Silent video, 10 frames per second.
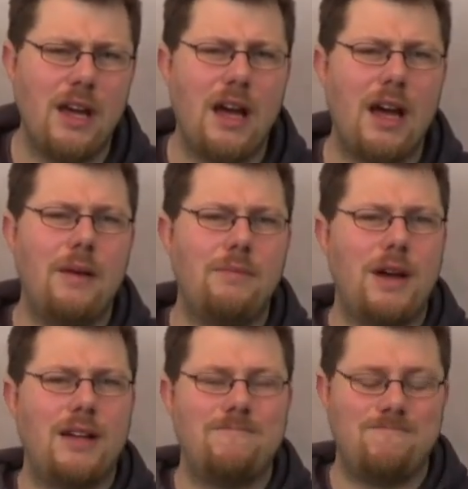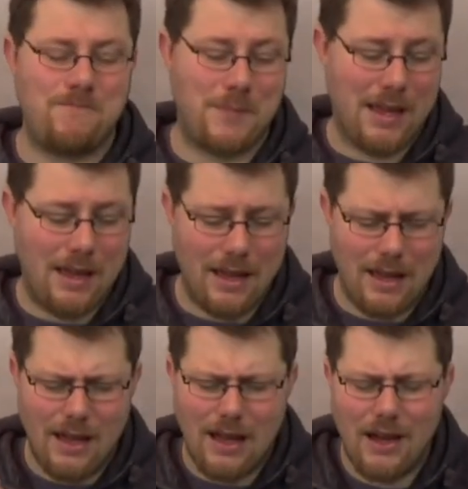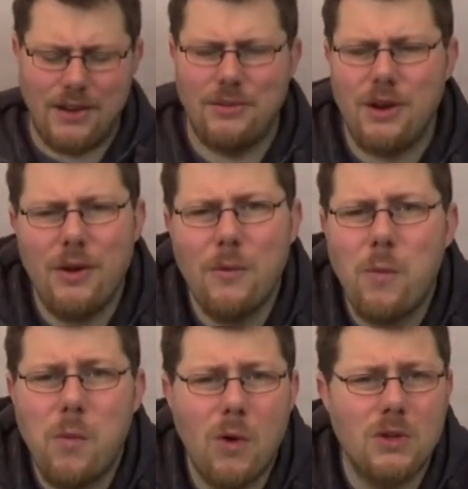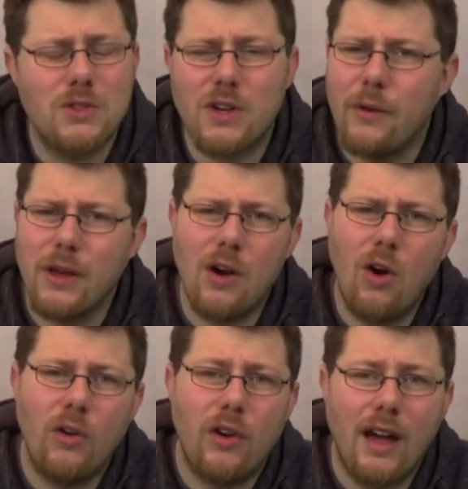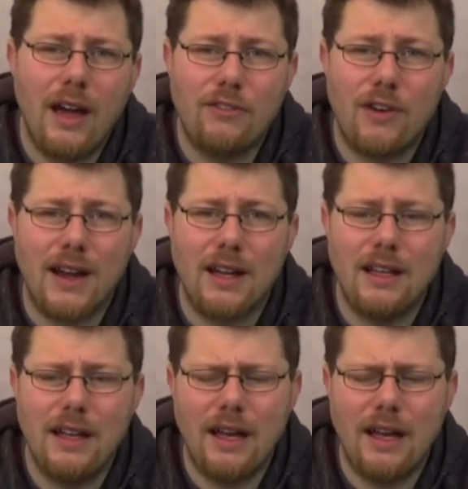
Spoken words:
I don't know what's going on, frankly.